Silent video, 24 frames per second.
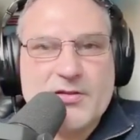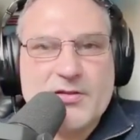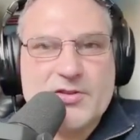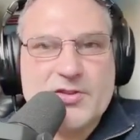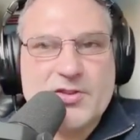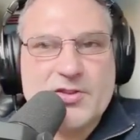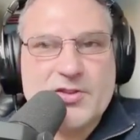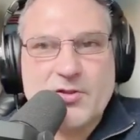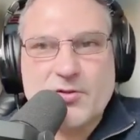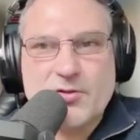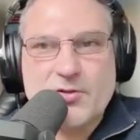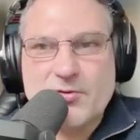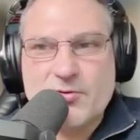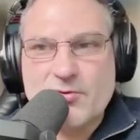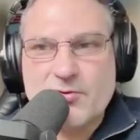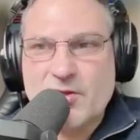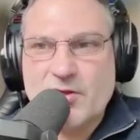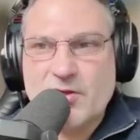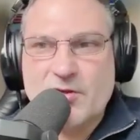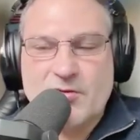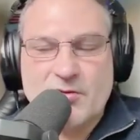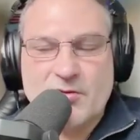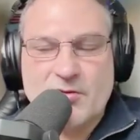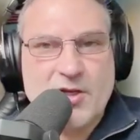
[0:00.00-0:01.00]
to
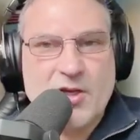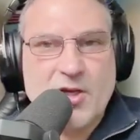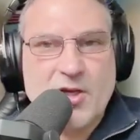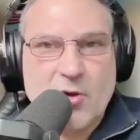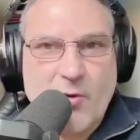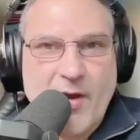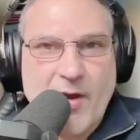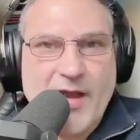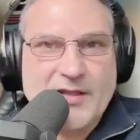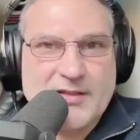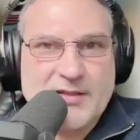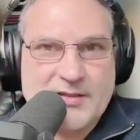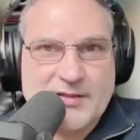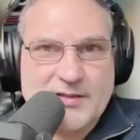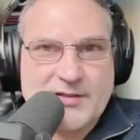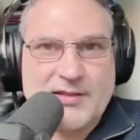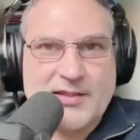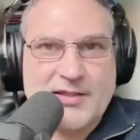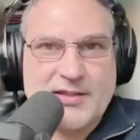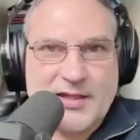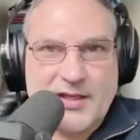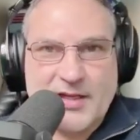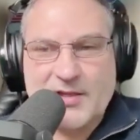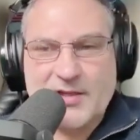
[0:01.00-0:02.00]
the US
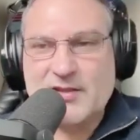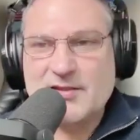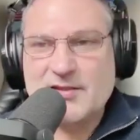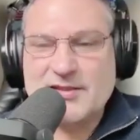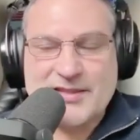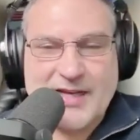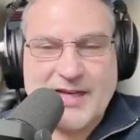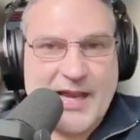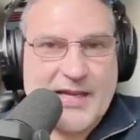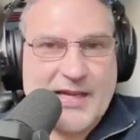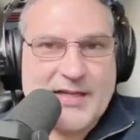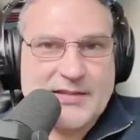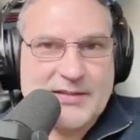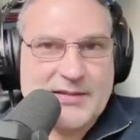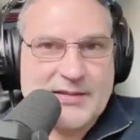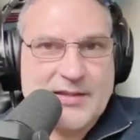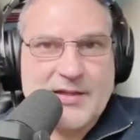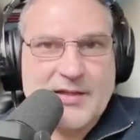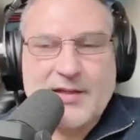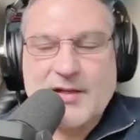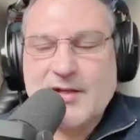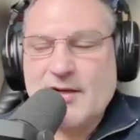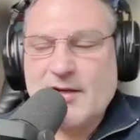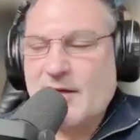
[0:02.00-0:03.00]
in the States,
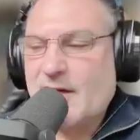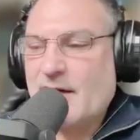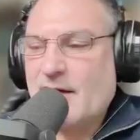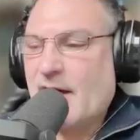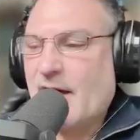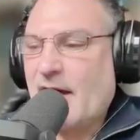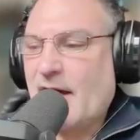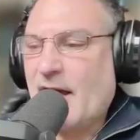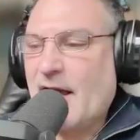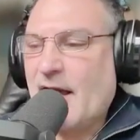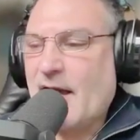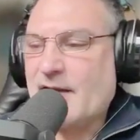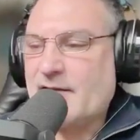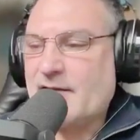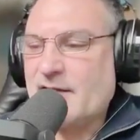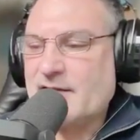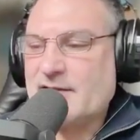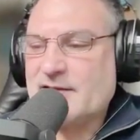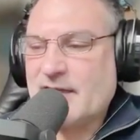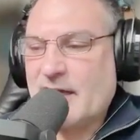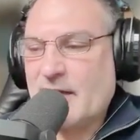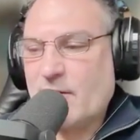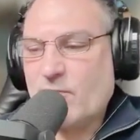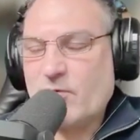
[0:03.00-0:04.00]
and they
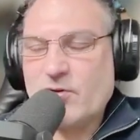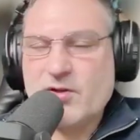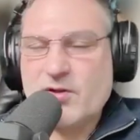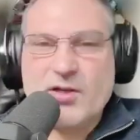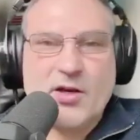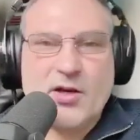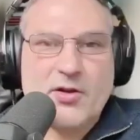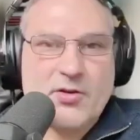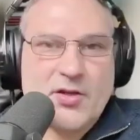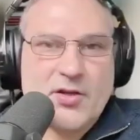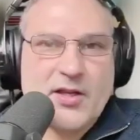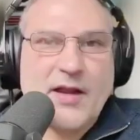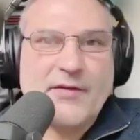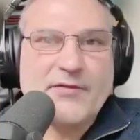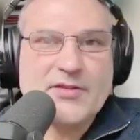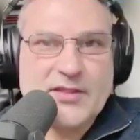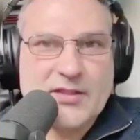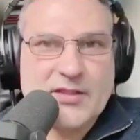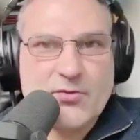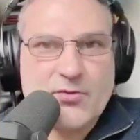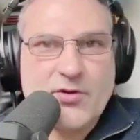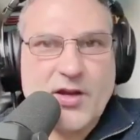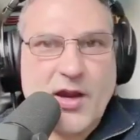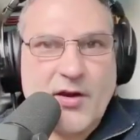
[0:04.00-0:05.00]
say, well, you can have a
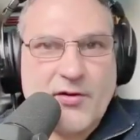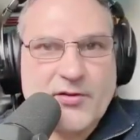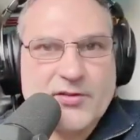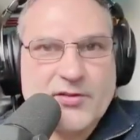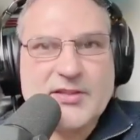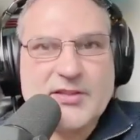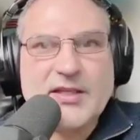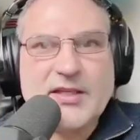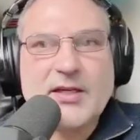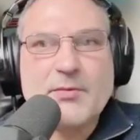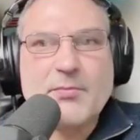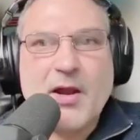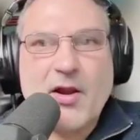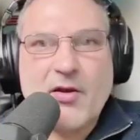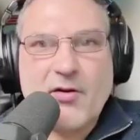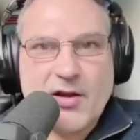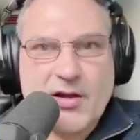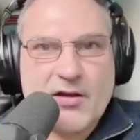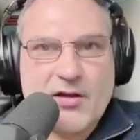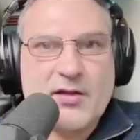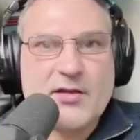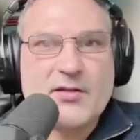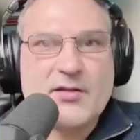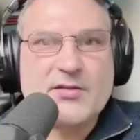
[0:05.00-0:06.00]
single currency in
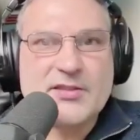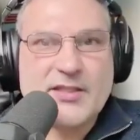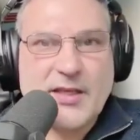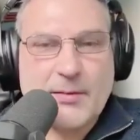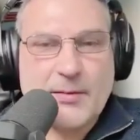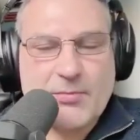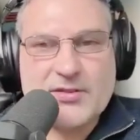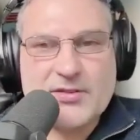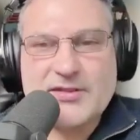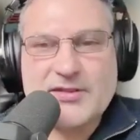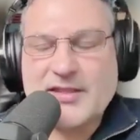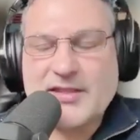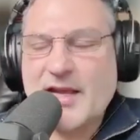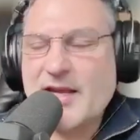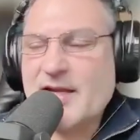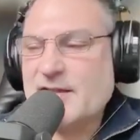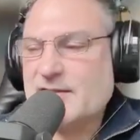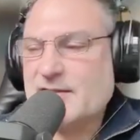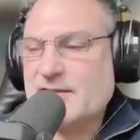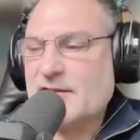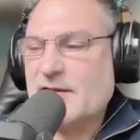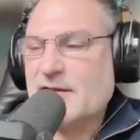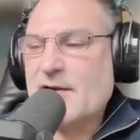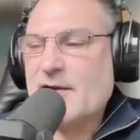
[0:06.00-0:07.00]
America and separate
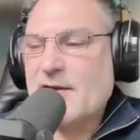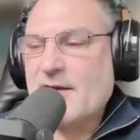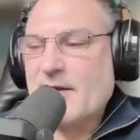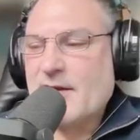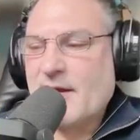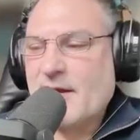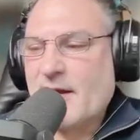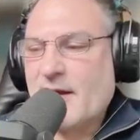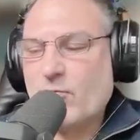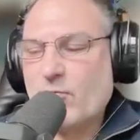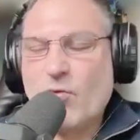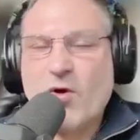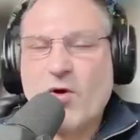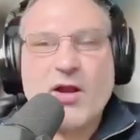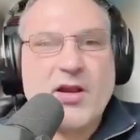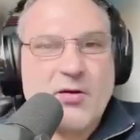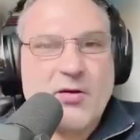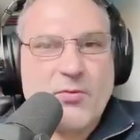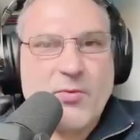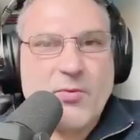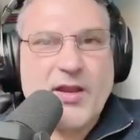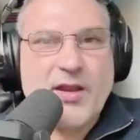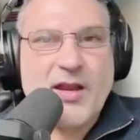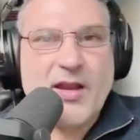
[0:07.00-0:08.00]
states, and why
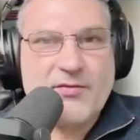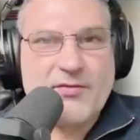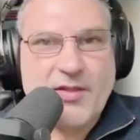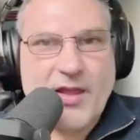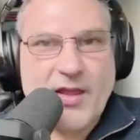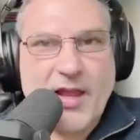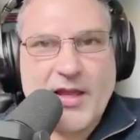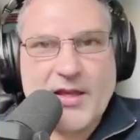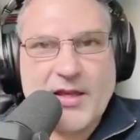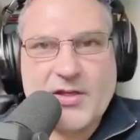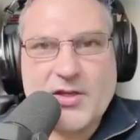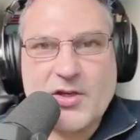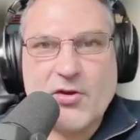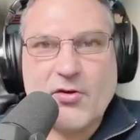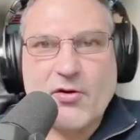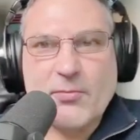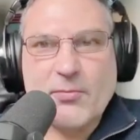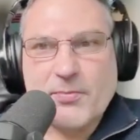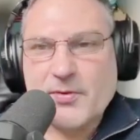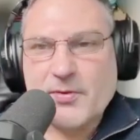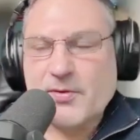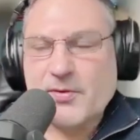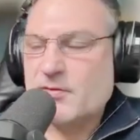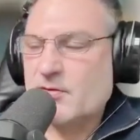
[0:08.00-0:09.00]
can't we have that in
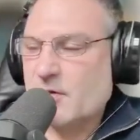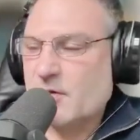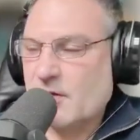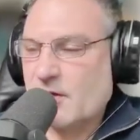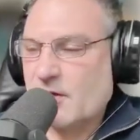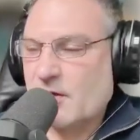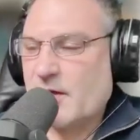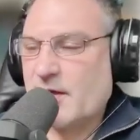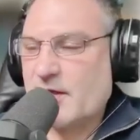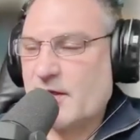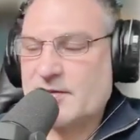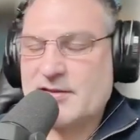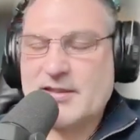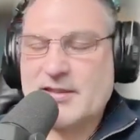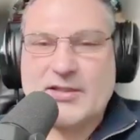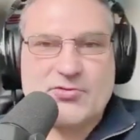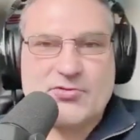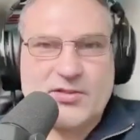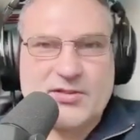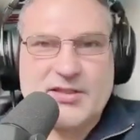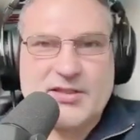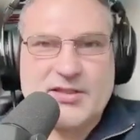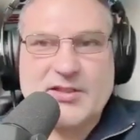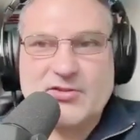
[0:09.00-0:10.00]
Europe, and et
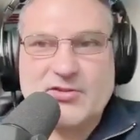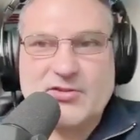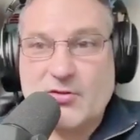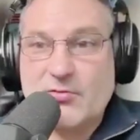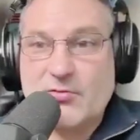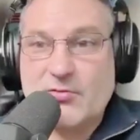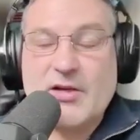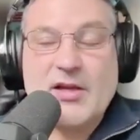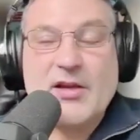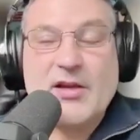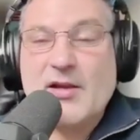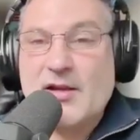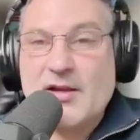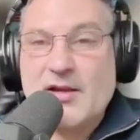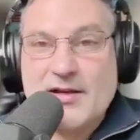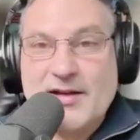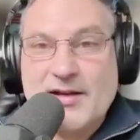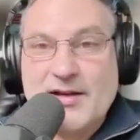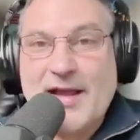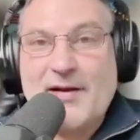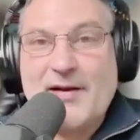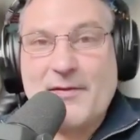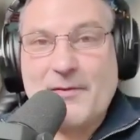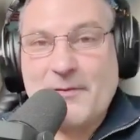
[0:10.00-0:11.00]
cetera, et cetera.
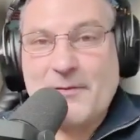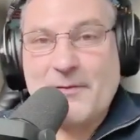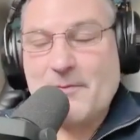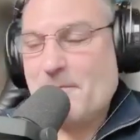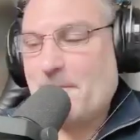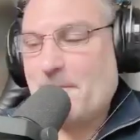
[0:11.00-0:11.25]
Now,